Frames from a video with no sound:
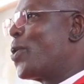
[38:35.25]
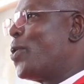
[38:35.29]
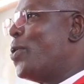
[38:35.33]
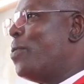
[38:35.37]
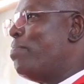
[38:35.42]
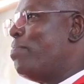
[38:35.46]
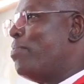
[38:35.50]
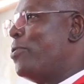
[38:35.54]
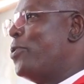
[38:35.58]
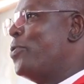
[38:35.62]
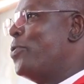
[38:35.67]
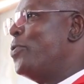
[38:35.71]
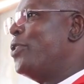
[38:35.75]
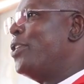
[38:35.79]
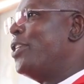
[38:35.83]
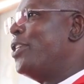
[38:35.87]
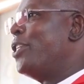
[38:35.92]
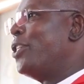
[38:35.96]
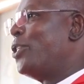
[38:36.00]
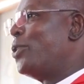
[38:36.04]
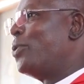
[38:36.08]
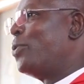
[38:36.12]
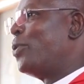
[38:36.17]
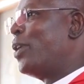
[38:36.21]

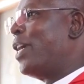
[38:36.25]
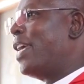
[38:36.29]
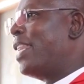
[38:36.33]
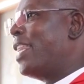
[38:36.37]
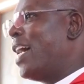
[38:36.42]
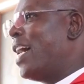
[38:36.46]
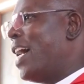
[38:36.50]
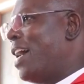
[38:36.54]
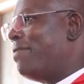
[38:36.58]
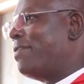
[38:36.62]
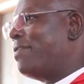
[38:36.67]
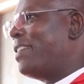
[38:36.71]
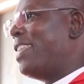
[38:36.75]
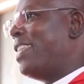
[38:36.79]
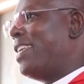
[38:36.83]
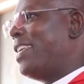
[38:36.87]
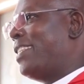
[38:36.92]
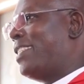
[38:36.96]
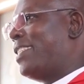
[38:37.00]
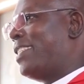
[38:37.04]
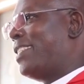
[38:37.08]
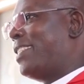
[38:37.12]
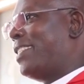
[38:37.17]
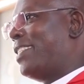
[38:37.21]
commune together after
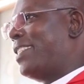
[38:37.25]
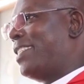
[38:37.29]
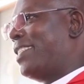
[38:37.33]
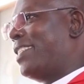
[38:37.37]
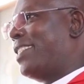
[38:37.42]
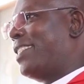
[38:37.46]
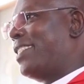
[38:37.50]
this.